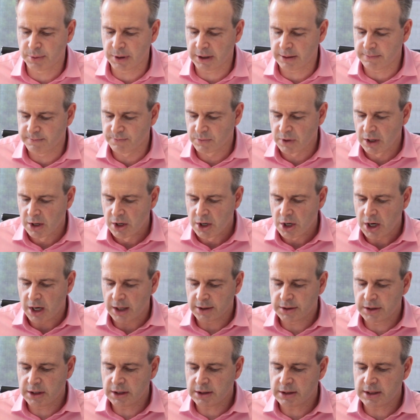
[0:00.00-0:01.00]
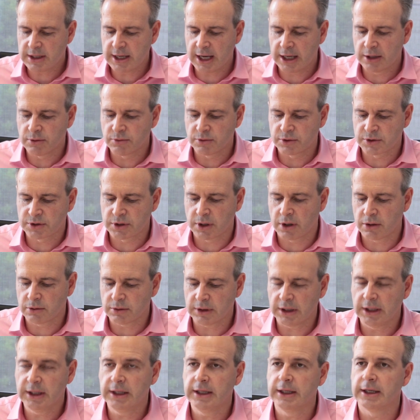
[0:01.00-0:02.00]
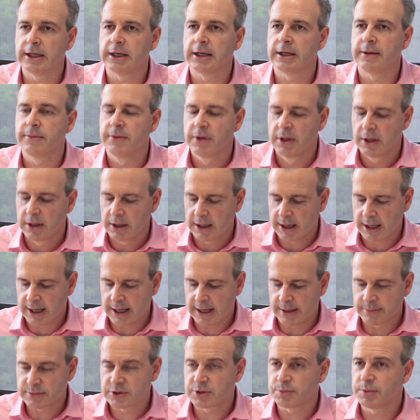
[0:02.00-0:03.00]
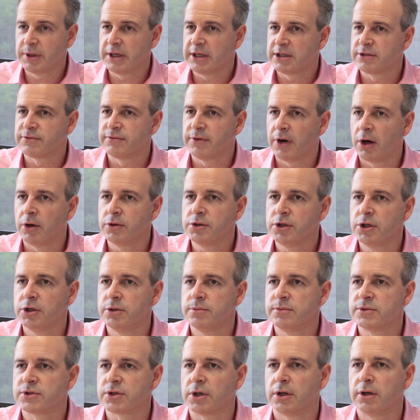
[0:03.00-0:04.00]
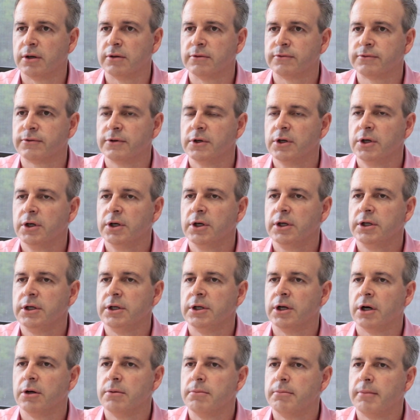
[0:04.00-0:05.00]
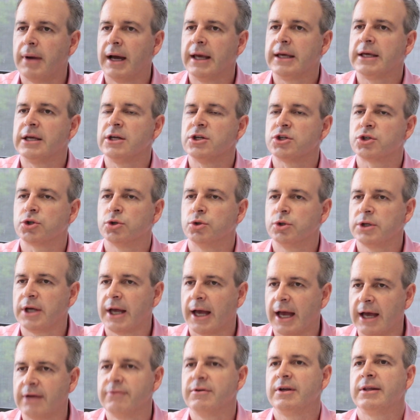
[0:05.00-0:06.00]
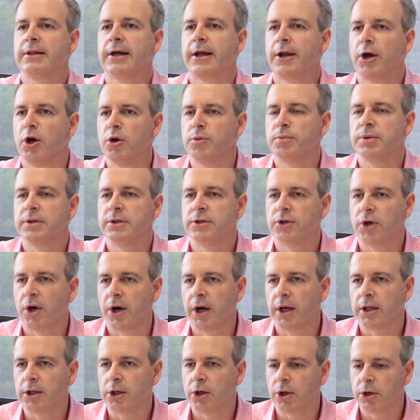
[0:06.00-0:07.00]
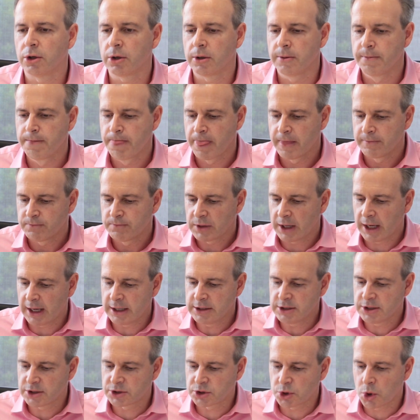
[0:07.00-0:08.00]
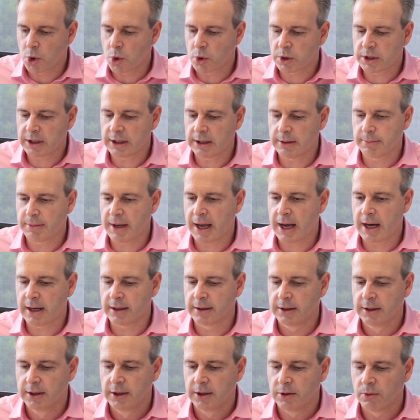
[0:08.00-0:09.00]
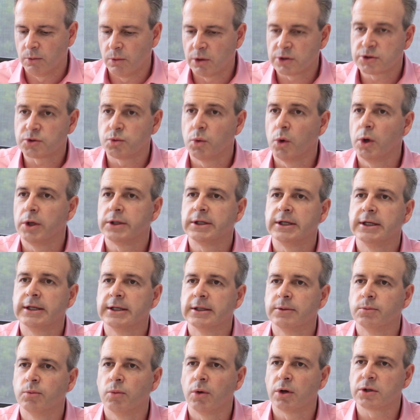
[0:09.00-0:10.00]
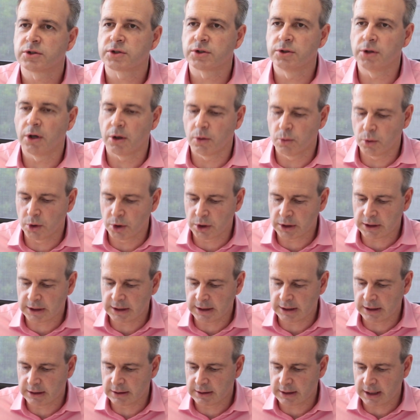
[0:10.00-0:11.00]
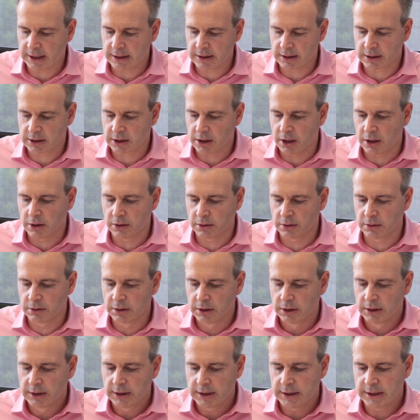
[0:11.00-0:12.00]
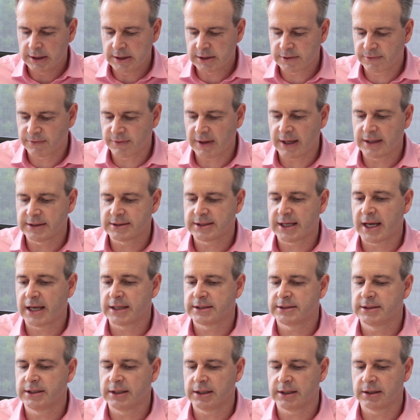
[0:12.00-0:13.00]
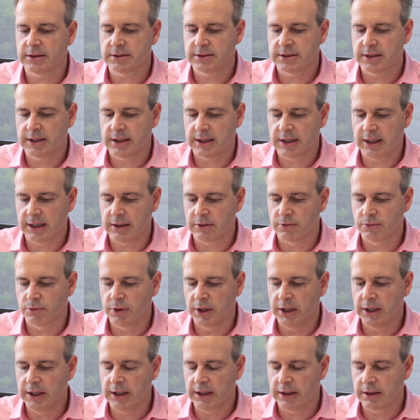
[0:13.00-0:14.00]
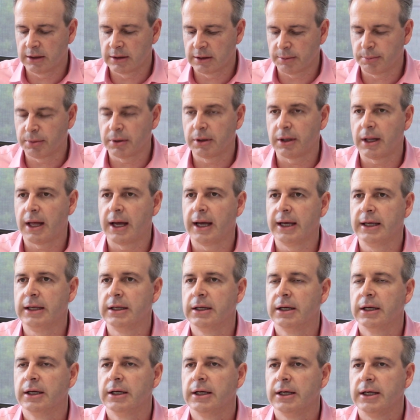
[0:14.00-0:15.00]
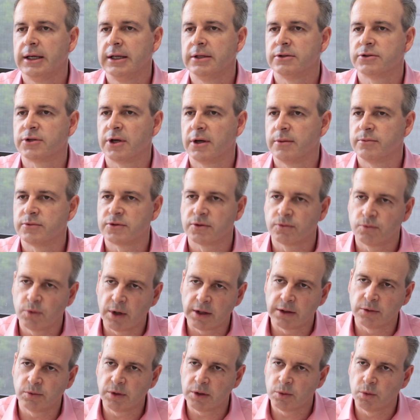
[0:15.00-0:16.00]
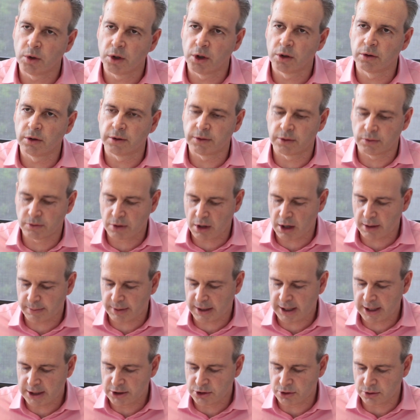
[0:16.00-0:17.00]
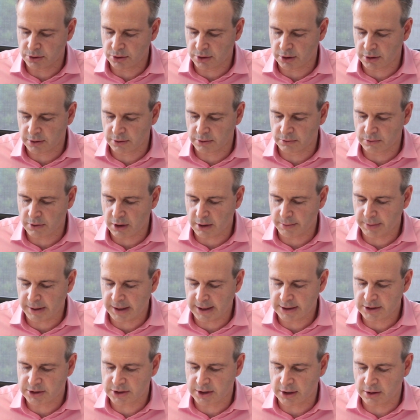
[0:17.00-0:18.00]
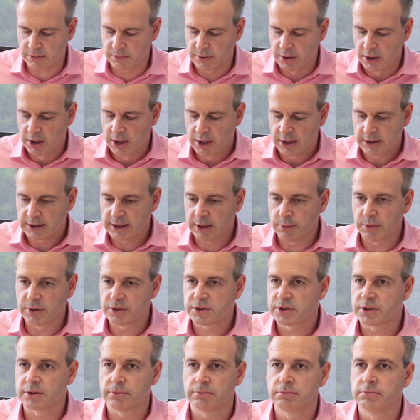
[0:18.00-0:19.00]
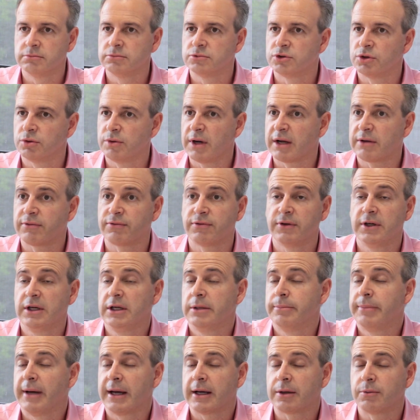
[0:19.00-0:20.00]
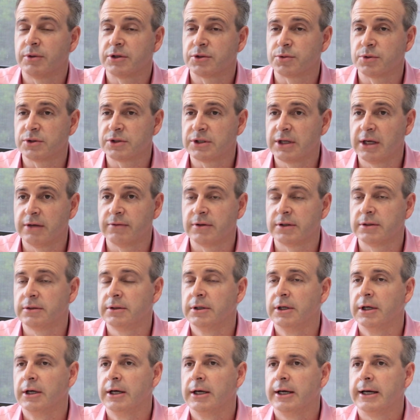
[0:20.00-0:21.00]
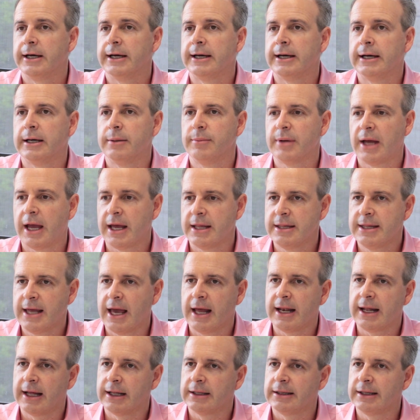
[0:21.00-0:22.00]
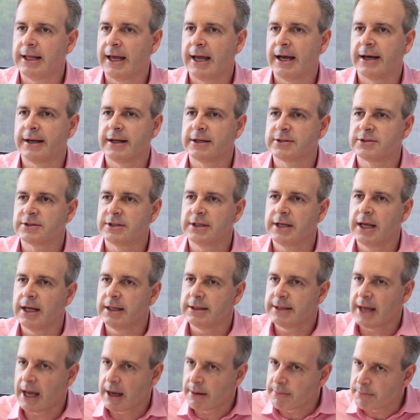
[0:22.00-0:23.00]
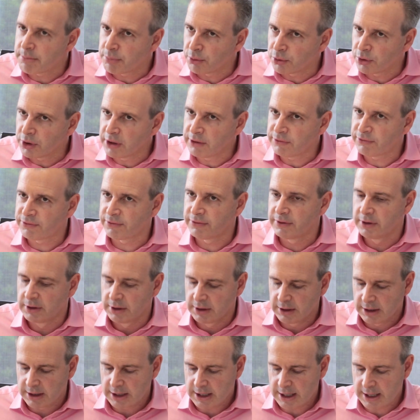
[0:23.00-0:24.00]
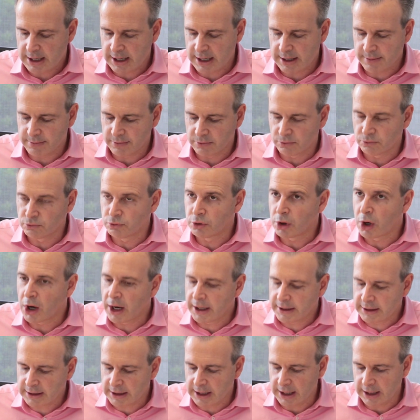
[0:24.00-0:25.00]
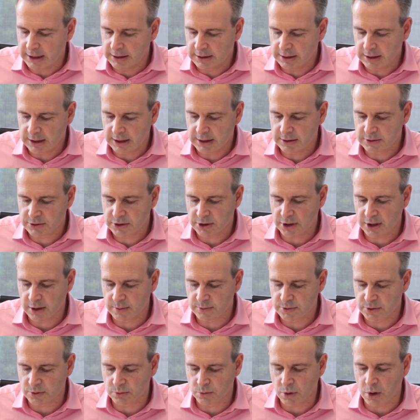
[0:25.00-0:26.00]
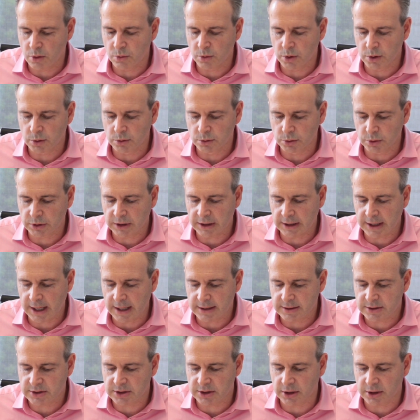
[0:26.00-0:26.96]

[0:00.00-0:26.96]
But I think the end result here speaks volumes of, making sure you're having that open dialogue and you're talking about what's working and what's not working. And Nicole is fantastic at reading the play in terms of whether we were on the right page or not on the right page. So there was some direct feedback which was given, and that allowed us to get that brief right again in terms of what we were looking at.